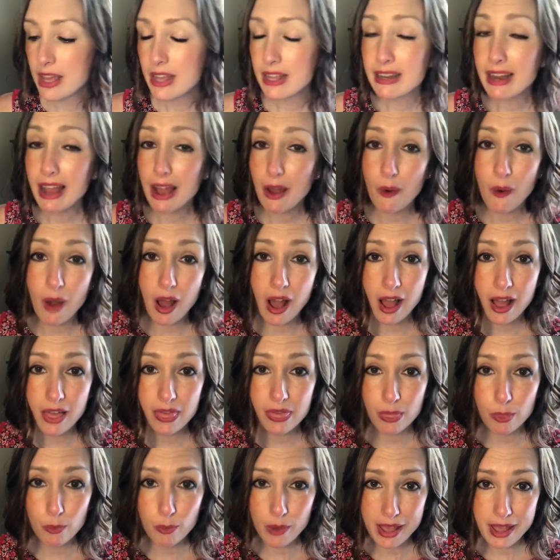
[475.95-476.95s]
Now,
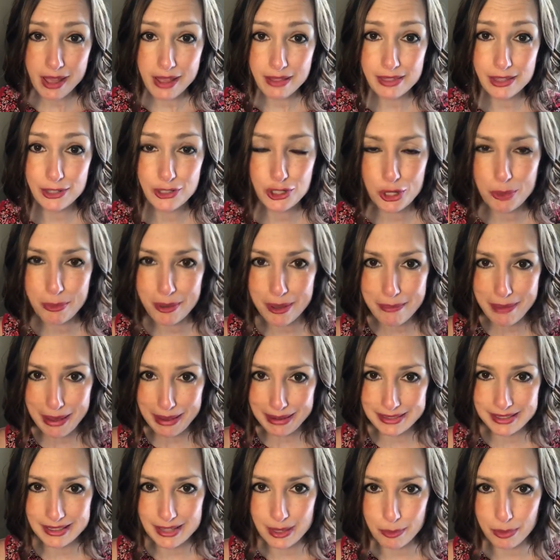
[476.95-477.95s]
when the To Be
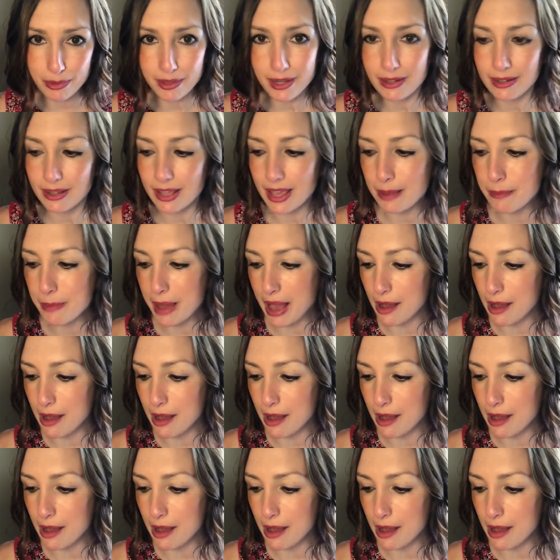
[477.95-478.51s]
Mindset plan came